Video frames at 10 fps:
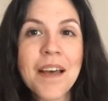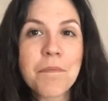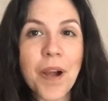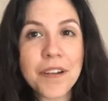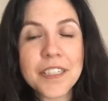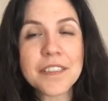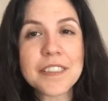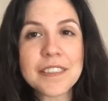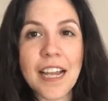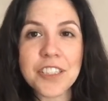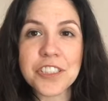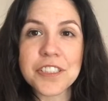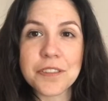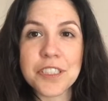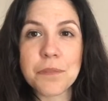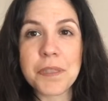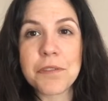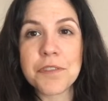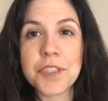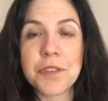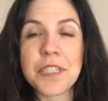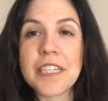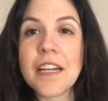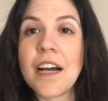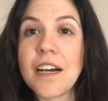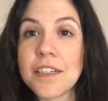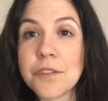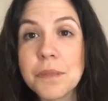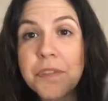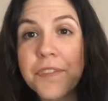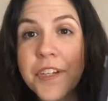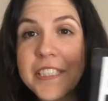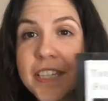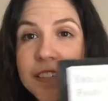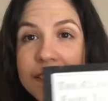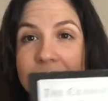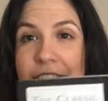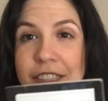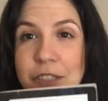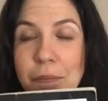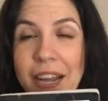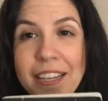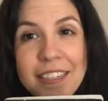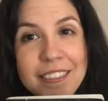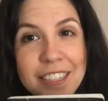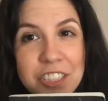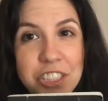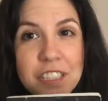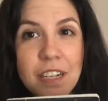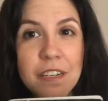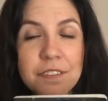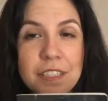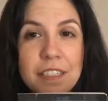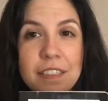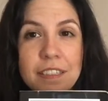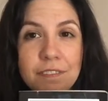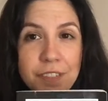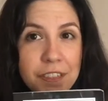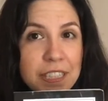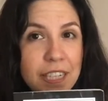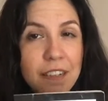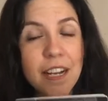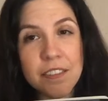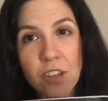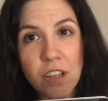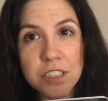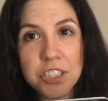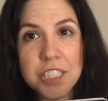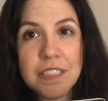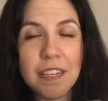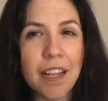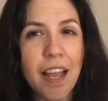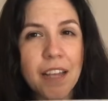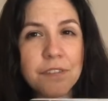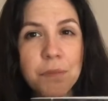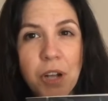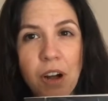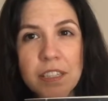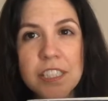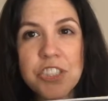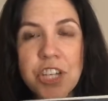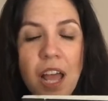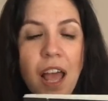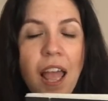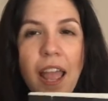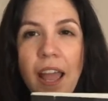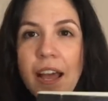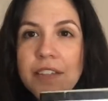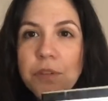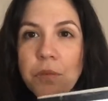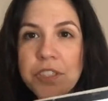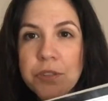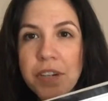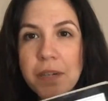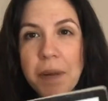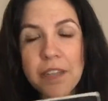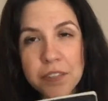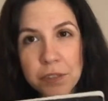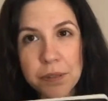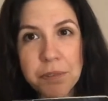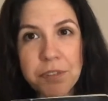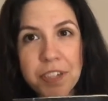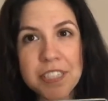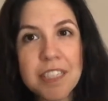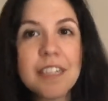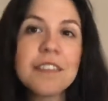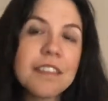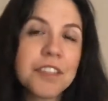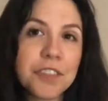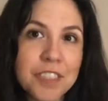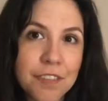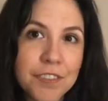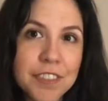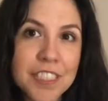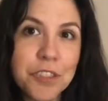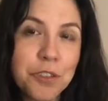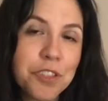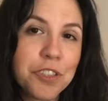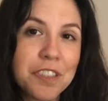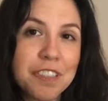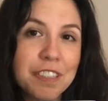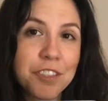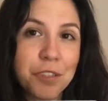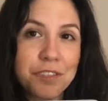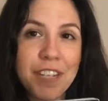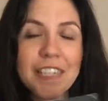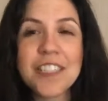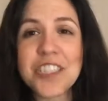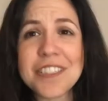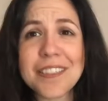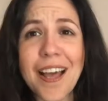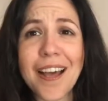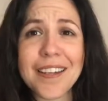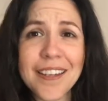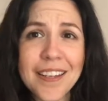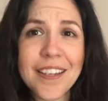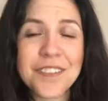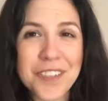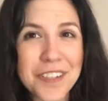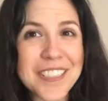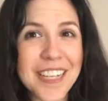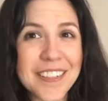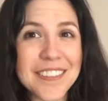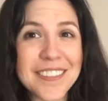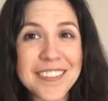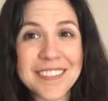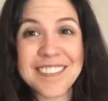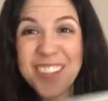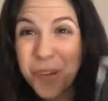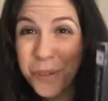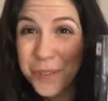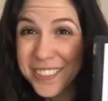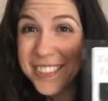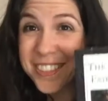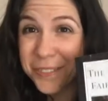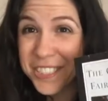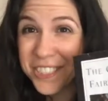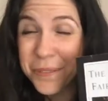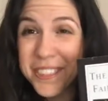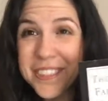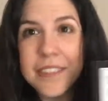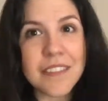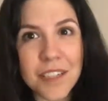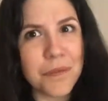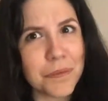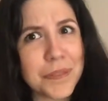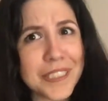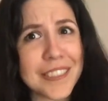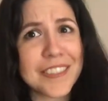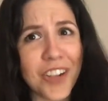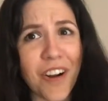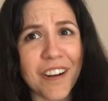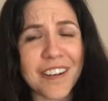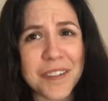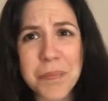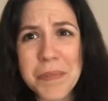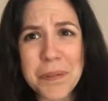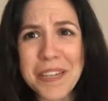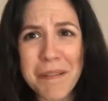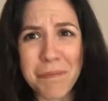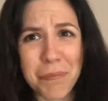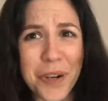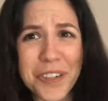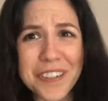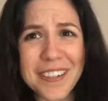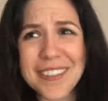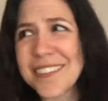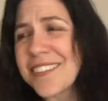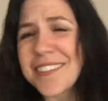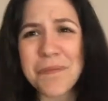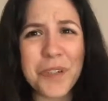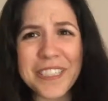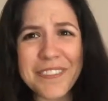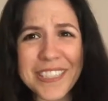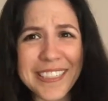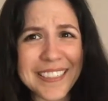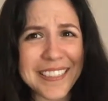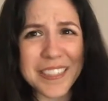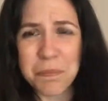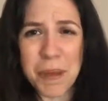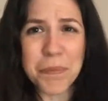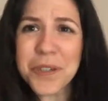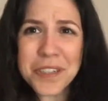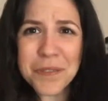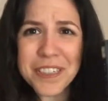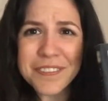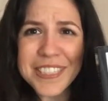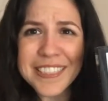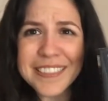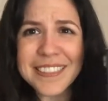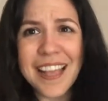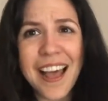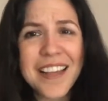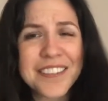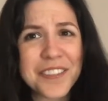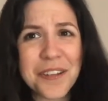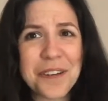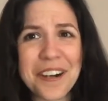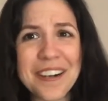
Mario is actually going to be reviewing Grimm's fairy tales. Now here's my collection of a fairy tale anthology that I had from college. And what's great about the Grimm's fairy tales that you could definitely use to your advantage is that fairy tales, the old ones, the original ones, they're really dark. People get murdered. I think someone even gets dismembered in one of these. So